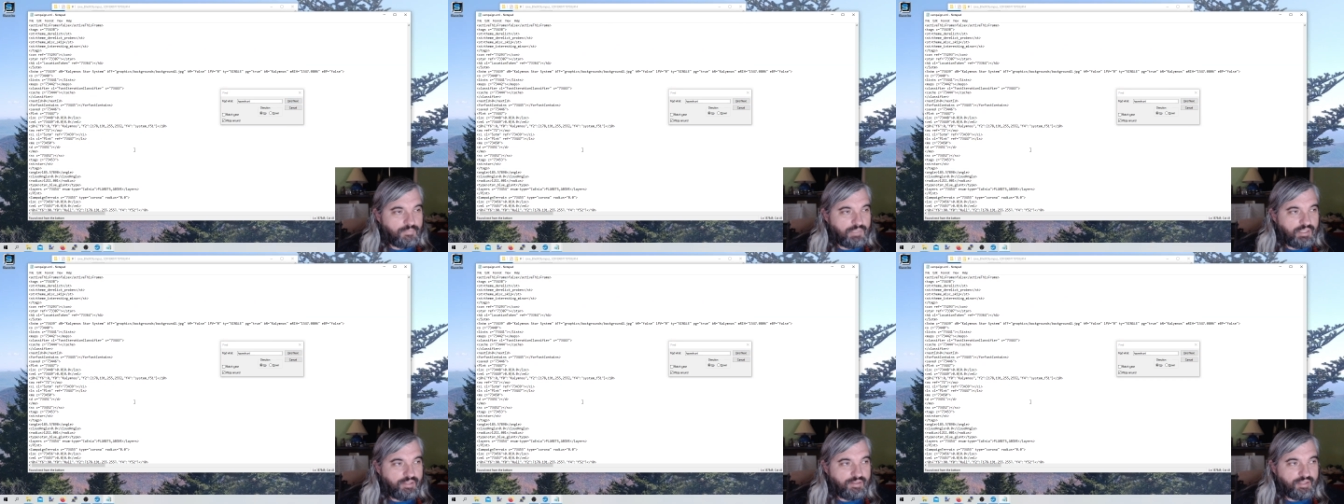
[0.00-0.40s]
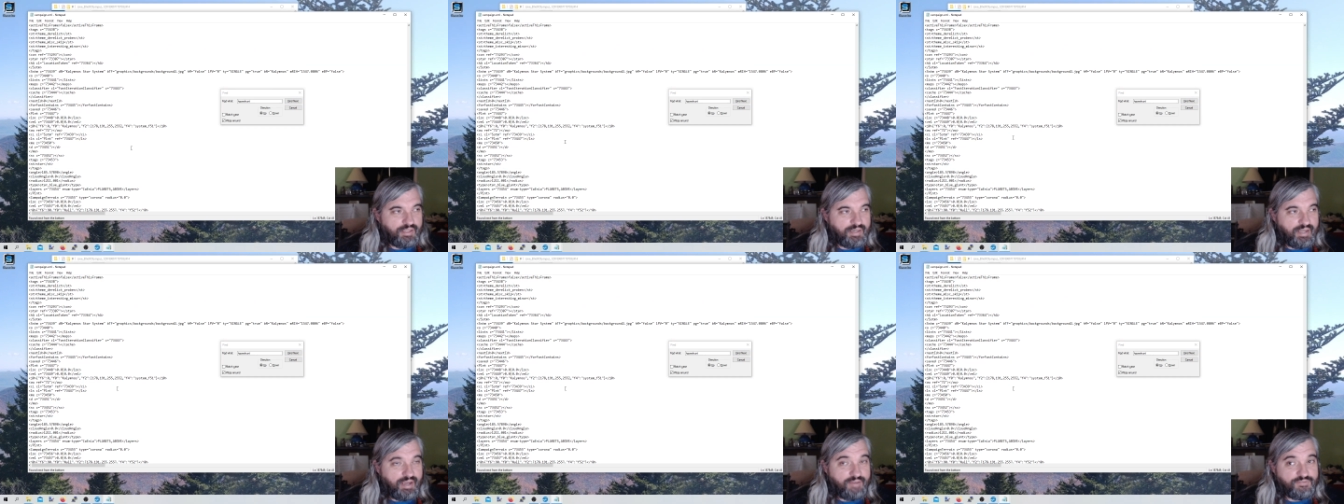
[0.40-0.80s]
And then
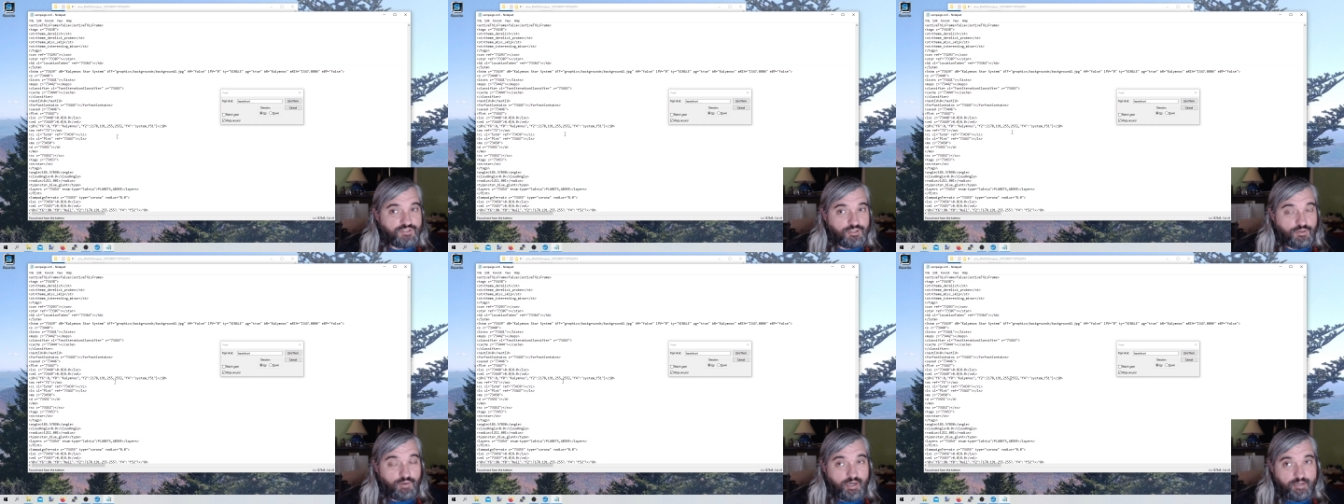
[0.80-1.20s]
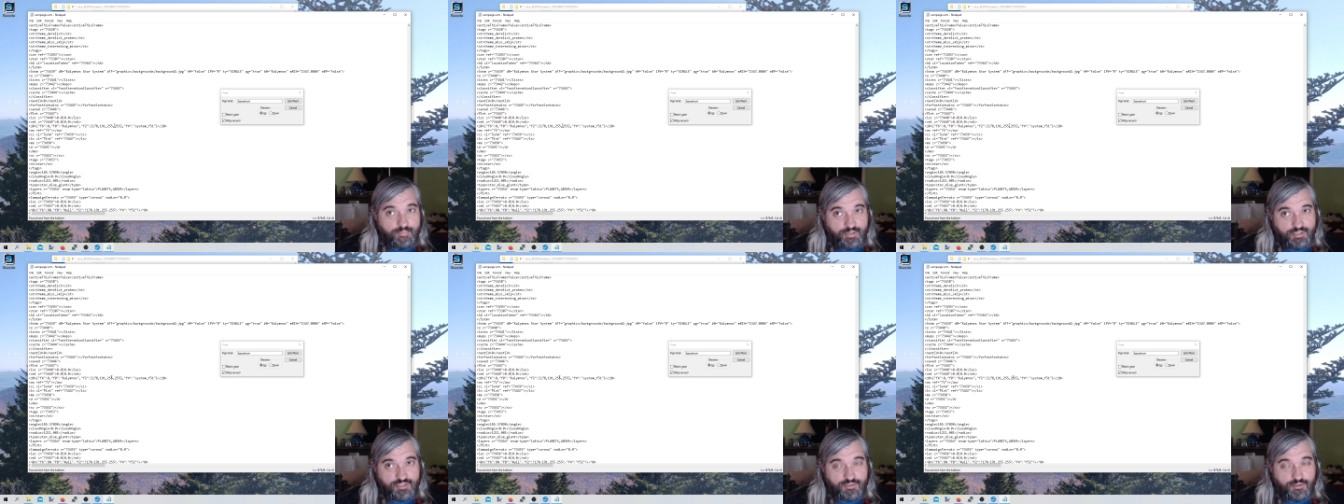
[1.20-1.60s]
after quite a bit
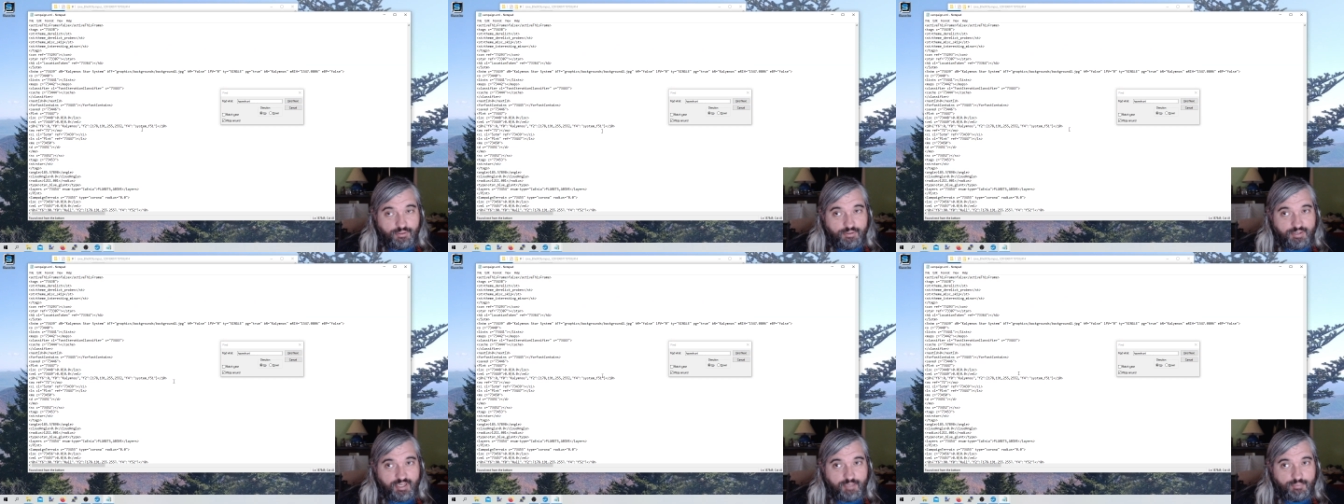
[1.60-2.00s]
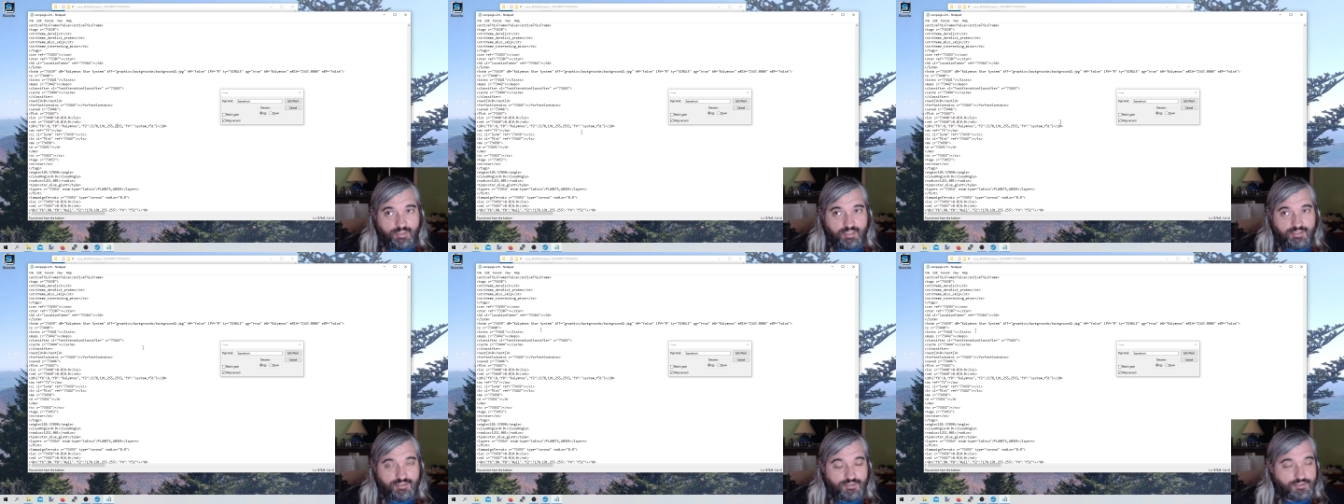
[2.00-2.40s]
of scrolling up,
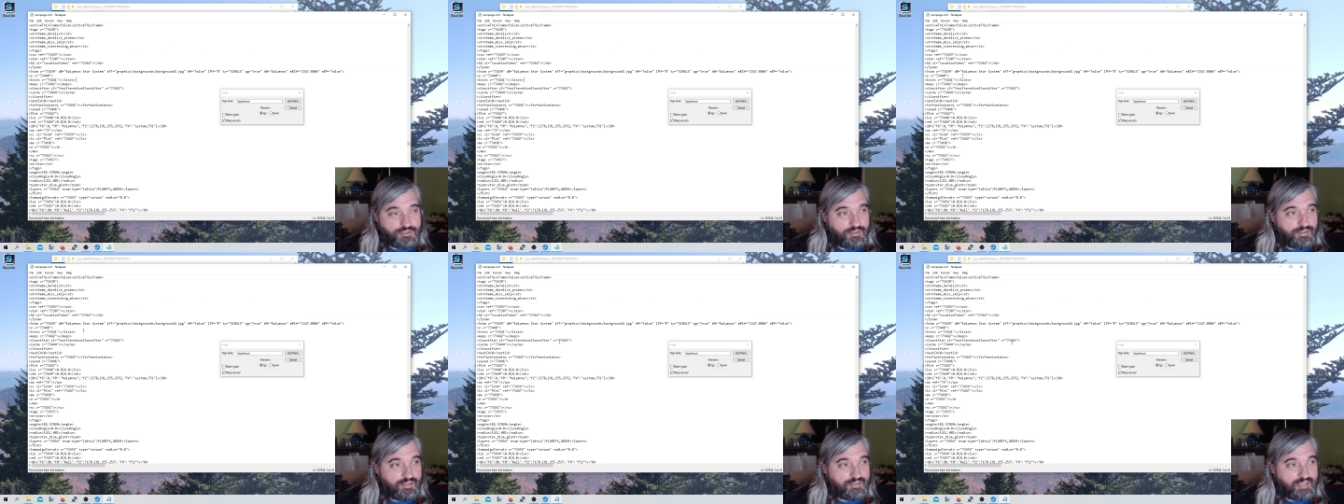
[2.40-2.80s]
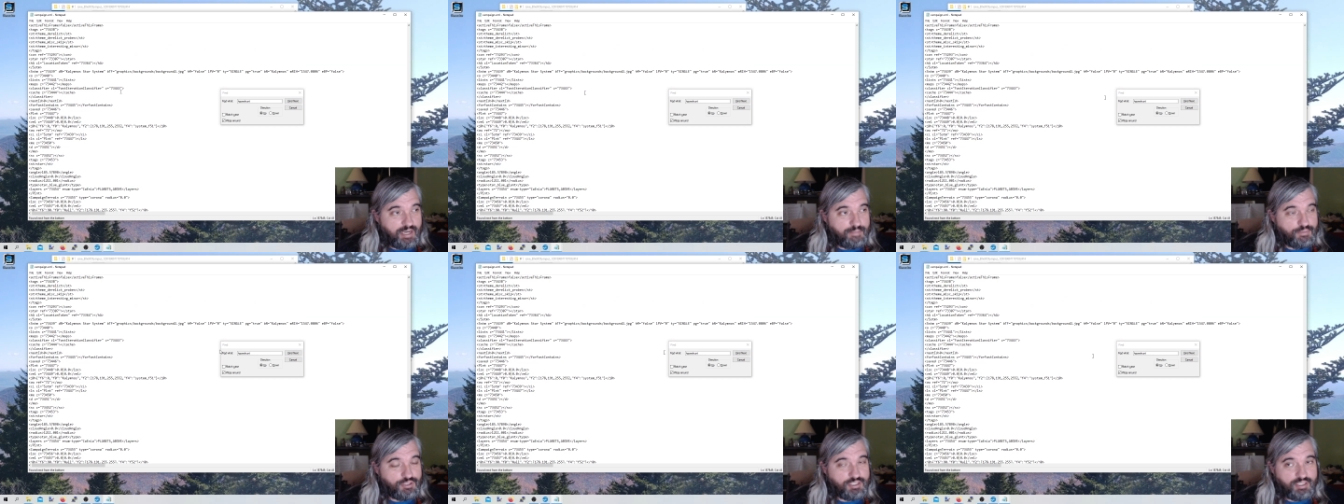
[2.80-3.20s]
because usually these
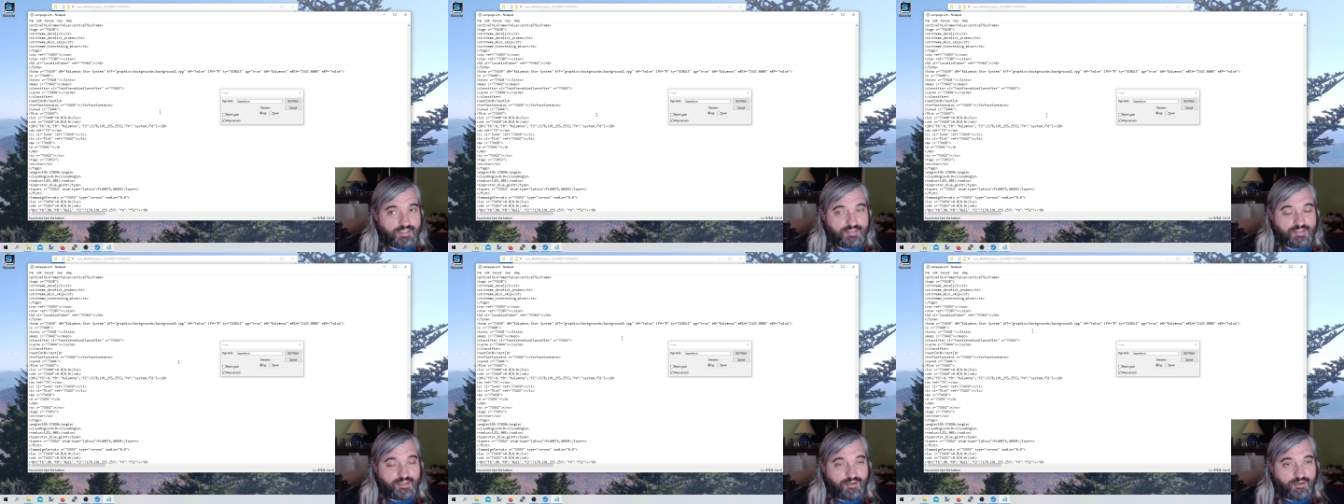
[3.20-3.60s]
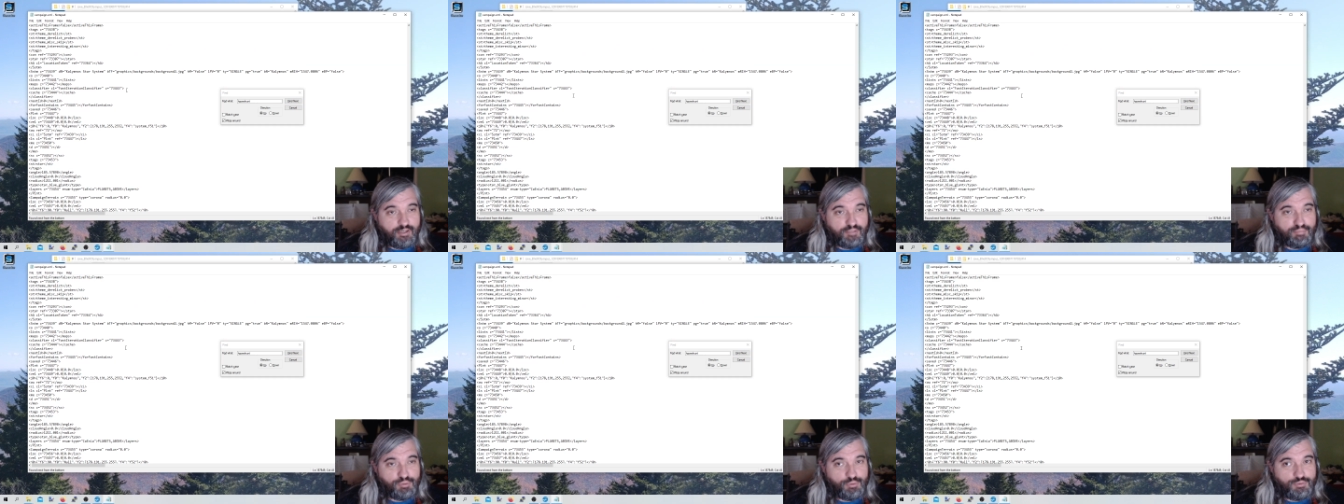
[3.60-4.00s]
hypershunts are in
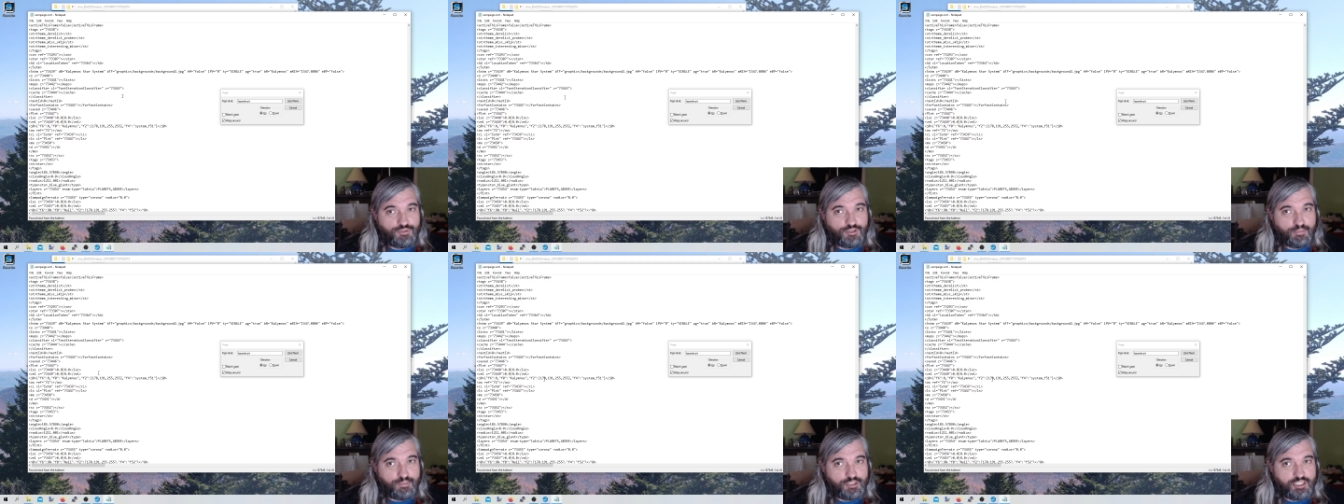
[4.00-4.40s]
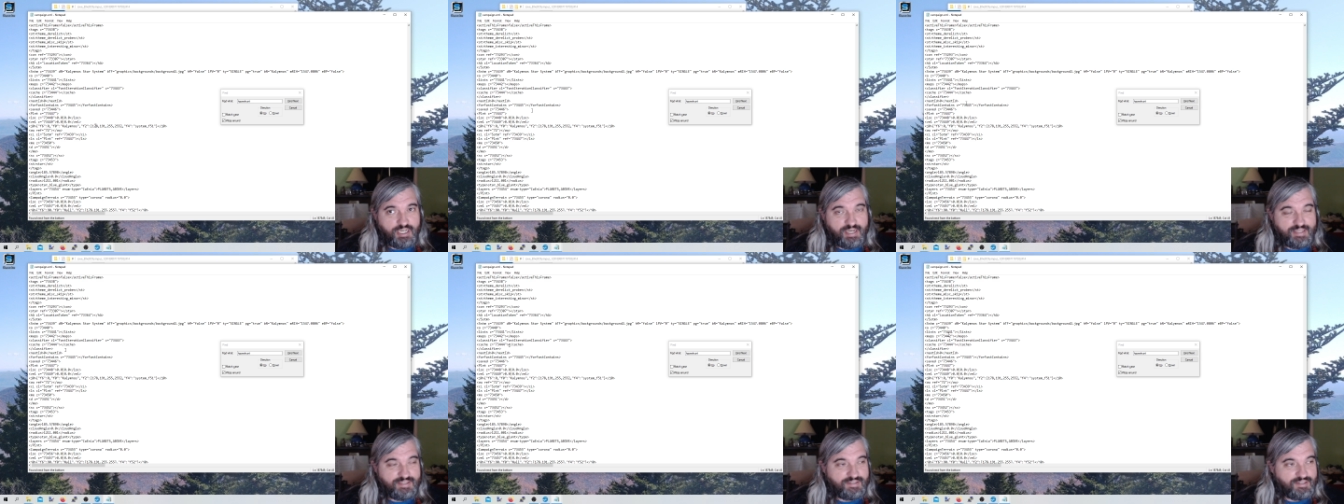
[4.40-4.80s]
blue
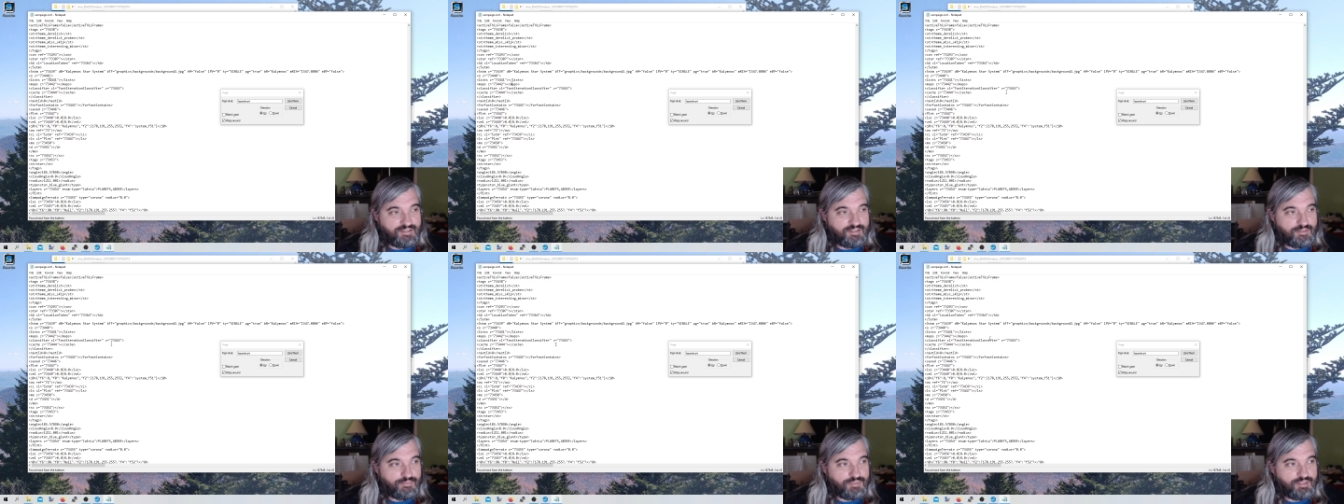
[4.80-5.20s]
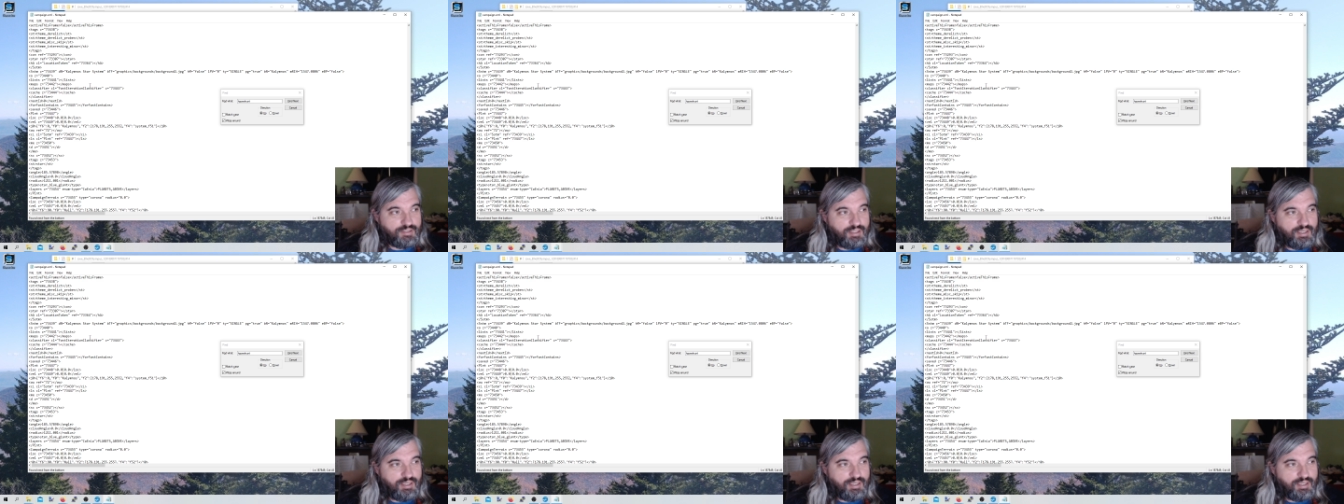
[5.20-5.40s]
supergiant systems.